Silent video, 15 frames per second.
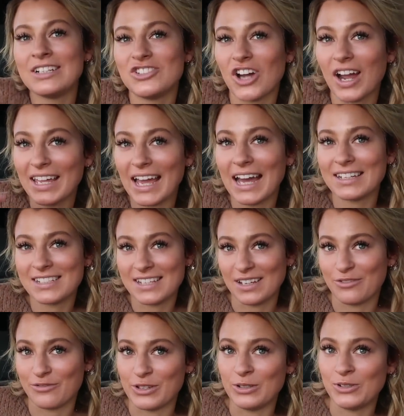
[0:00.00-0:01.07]

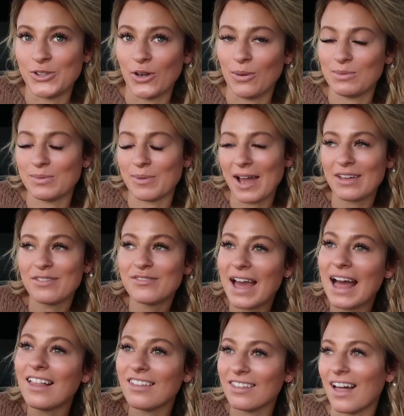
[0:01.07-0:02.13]
gigantic food shops, but I
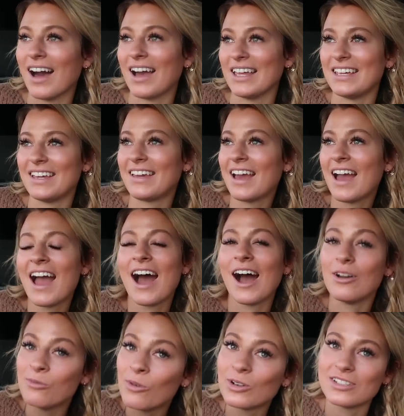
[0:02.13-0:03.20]
felt like
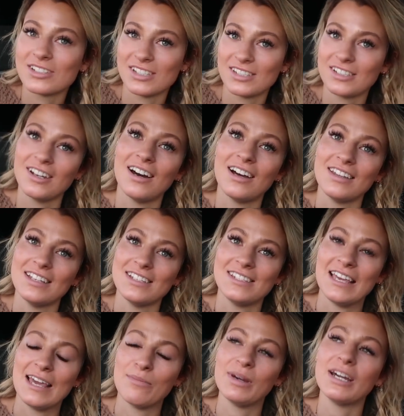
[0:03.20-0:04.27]
I want to start
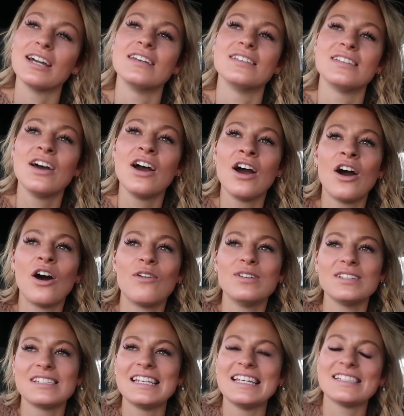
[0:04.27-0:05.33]
this year because
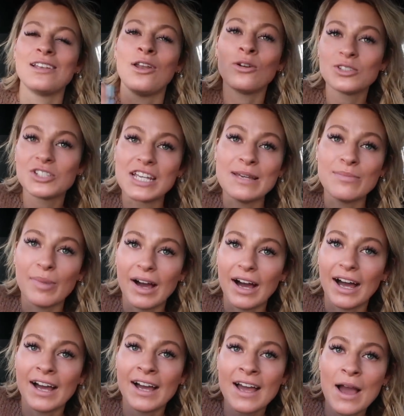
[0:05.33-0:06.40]
obviously it's a lot
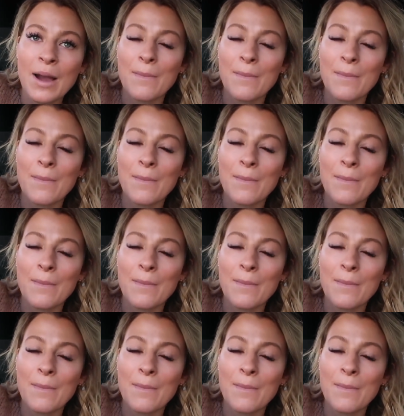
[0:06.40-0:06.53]
cheaper,